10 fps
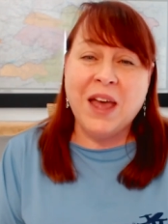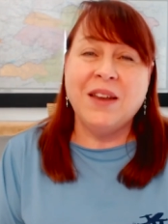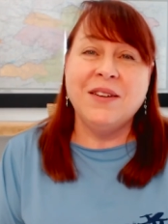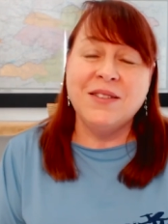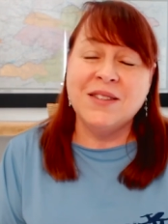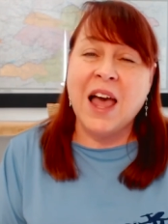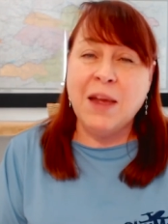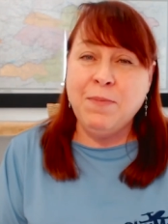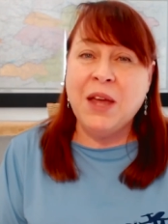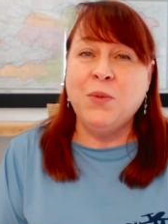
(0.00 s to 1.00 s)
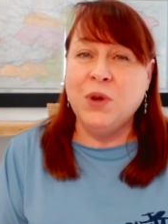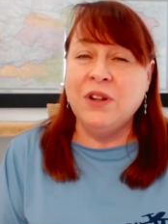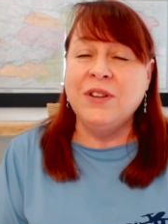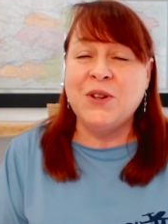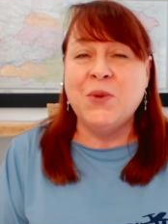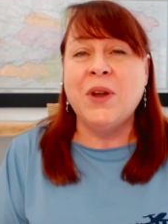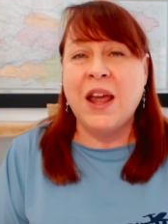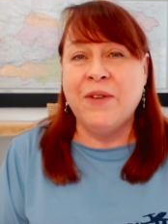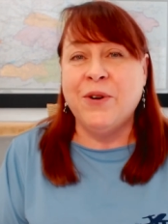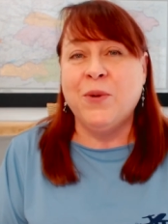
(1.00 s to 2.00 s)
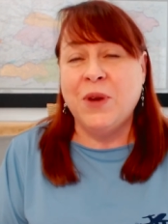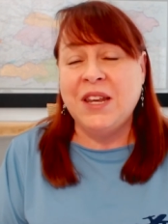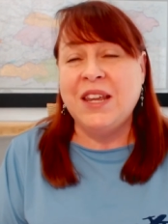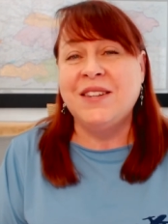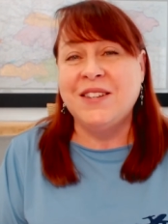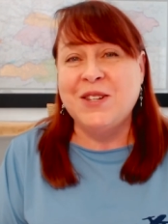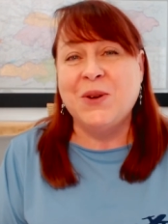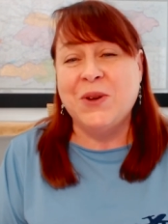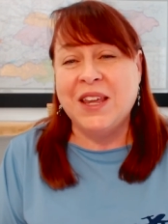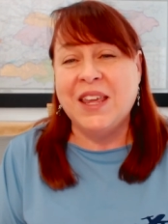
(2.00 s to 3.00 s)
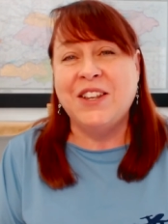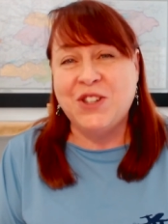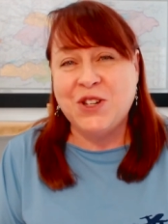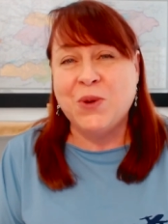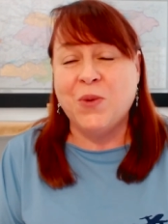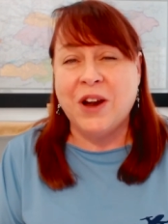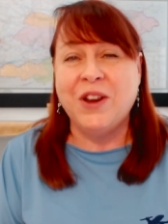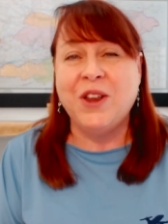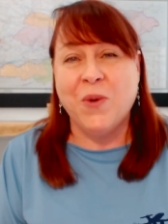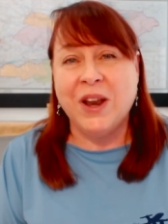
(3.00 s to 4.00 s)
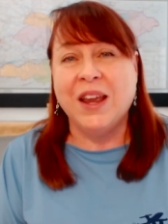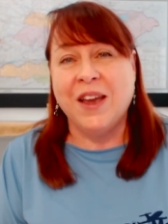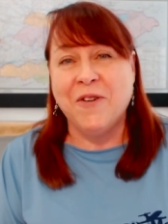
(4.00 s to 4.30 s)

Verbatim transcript: But SkyMed will do whatever we need to do to get you where you want to